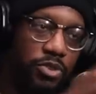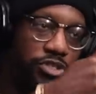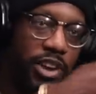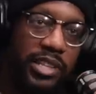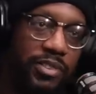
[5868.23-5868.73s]

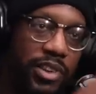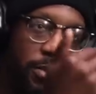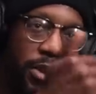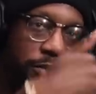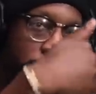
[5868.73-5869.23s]
Arsenal's
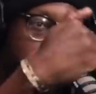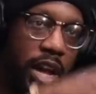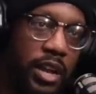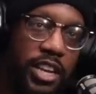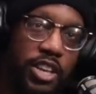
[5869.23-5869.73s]
creativity
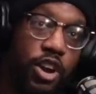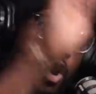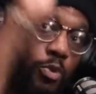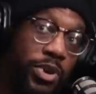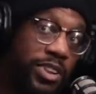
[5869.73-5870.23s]
midfield done, then
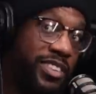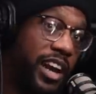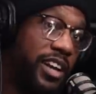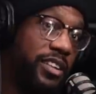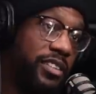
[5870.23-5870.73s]
you're hoping
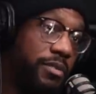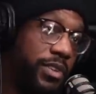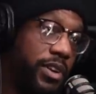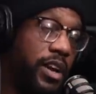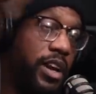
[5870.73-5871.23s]
Saka does
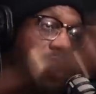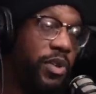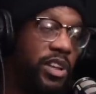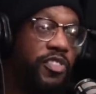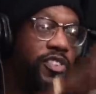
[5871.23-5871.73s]
something.
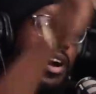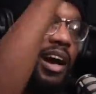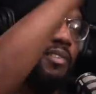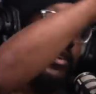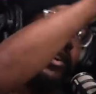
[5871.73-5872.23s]
But if you've
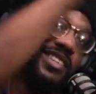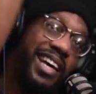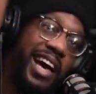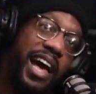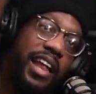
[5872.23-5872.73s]
got
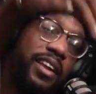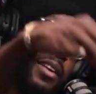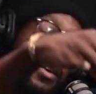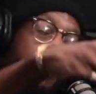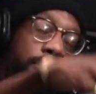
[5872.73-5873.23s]
Havertz
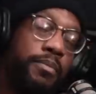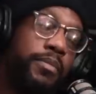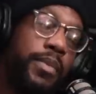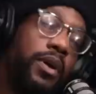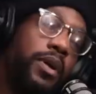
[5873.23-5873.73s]

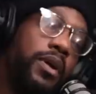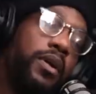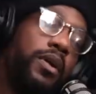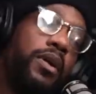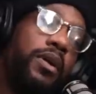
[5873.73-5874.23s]
and
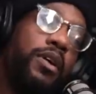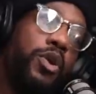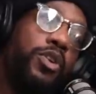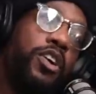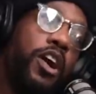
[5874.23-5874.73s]

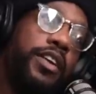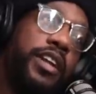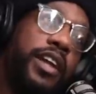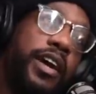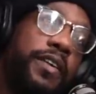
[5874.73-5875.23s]

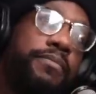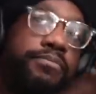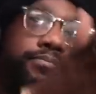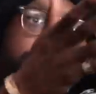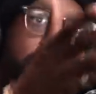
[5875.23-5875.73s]
Odegaard in there,